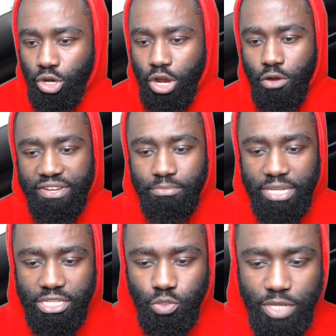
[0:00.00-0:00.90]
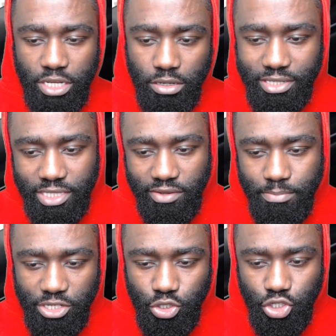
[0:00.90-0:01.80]
COVID means we are not necessarily
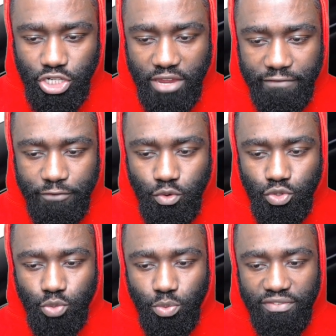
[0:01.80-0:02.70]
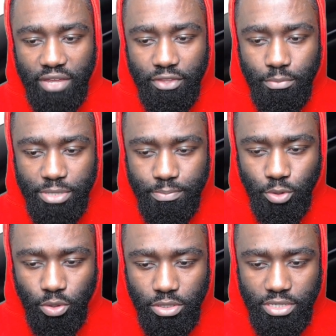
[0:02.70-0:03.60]
meant to share foods with other
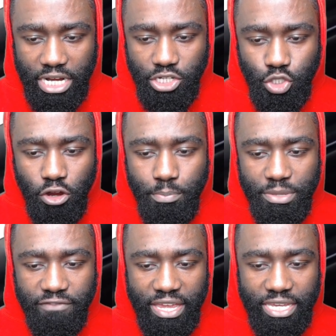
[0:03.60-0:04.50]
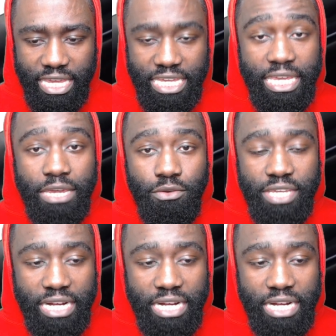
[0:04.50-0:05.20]
people. Now, she's got a big fat cake here, okay,